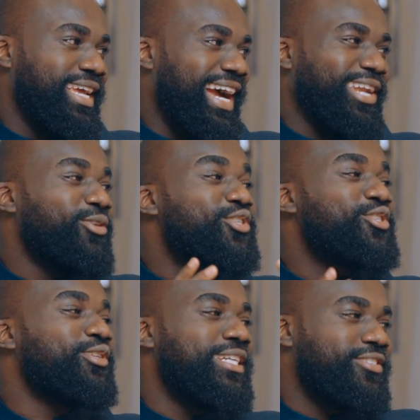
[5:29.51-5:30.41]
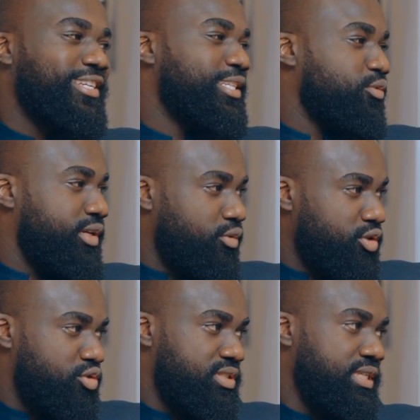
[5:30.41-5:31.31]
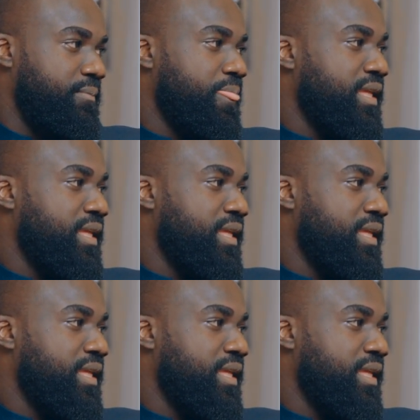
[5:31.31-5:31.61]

I don't show the traders what they want to see.